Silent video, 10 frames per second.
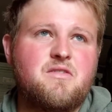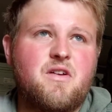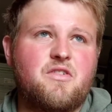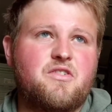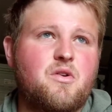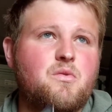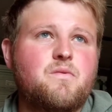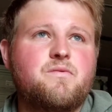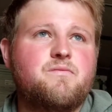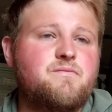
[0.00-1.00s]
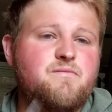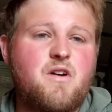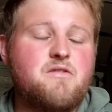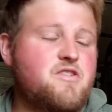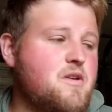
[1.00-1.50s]
felt so
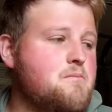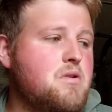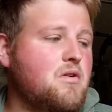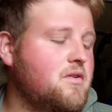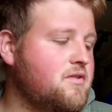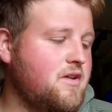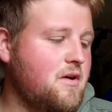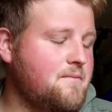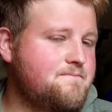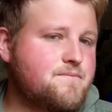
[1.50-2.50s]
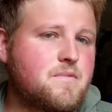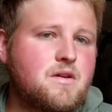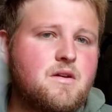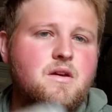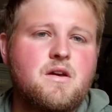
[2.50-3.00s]
very simple. So
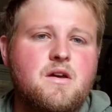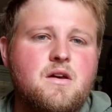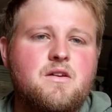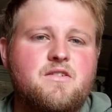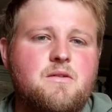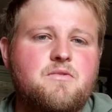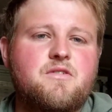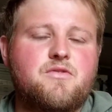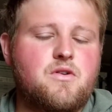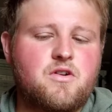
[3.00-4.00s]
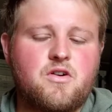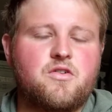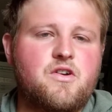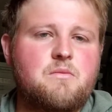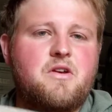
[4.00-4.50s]
seems if we're on
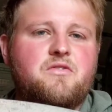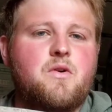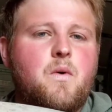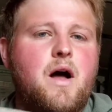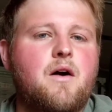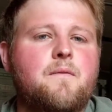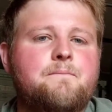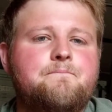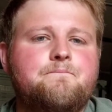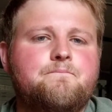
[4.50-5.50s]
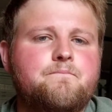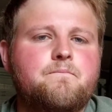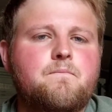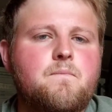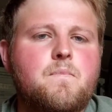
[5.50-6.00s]
concrete bricks for a while,
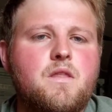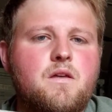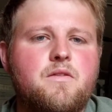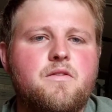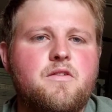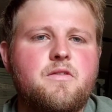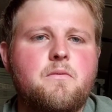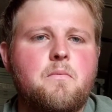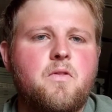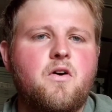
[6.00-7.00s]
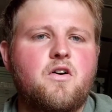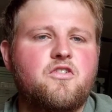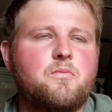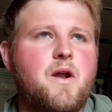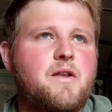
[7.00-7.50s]
the, the
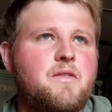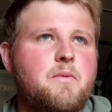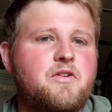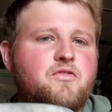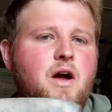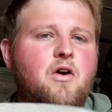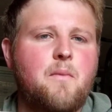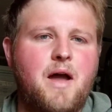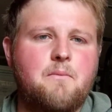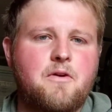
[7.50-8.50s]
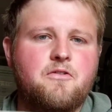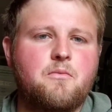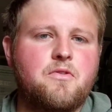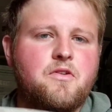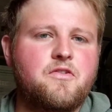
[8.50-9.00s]
long spread and the big trowel might be
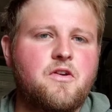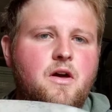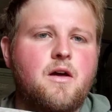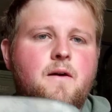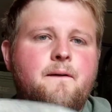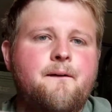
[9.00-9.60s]
something to